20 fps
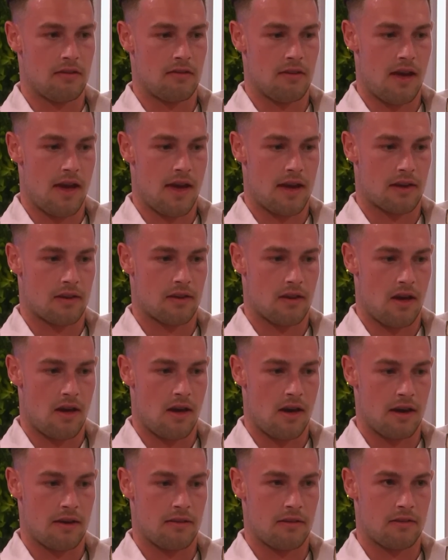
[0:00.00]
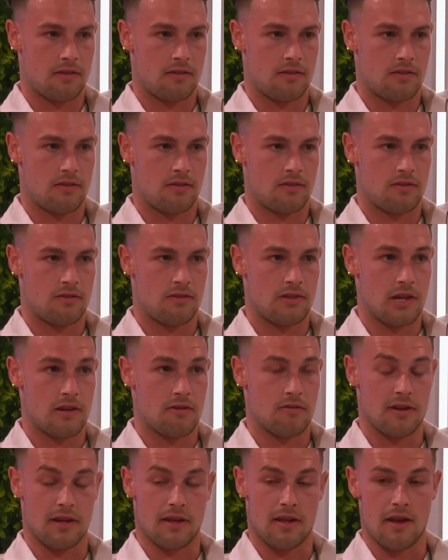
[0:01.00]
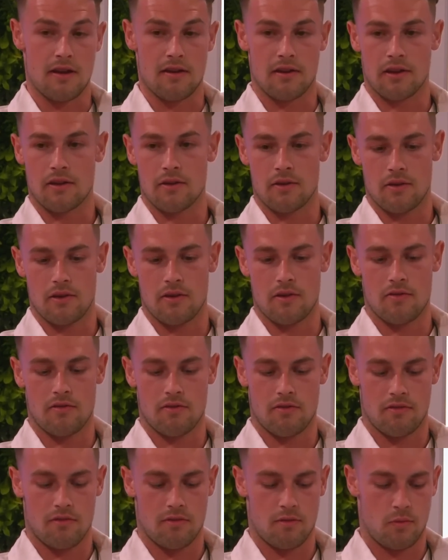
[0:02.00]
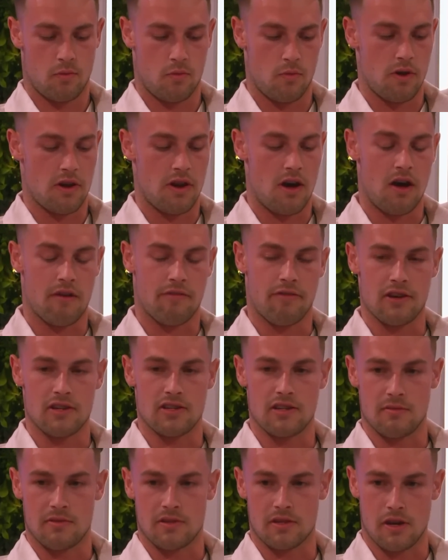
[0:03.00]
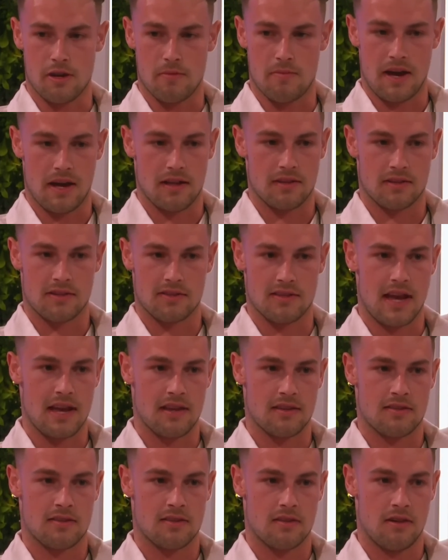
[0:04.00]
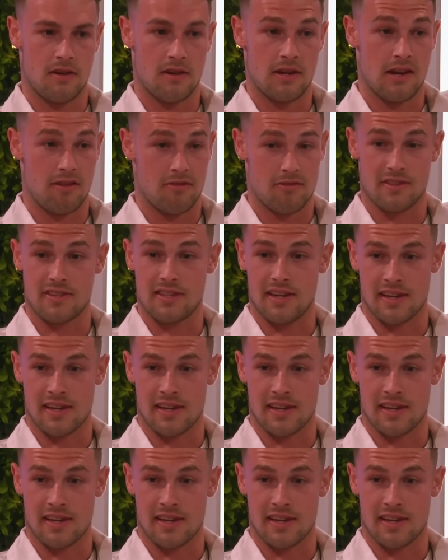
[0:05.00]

like I generally like want our friendship to yeah, go back because that's I, yeah. honestly I